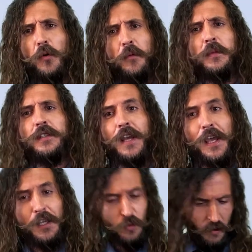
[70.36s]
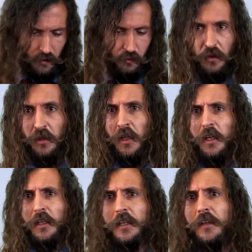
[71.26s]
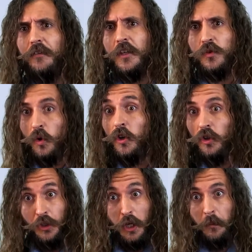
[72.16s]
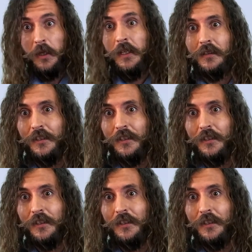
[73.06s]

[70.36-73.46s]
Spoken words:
the mistaken, well, we'll leave this world completely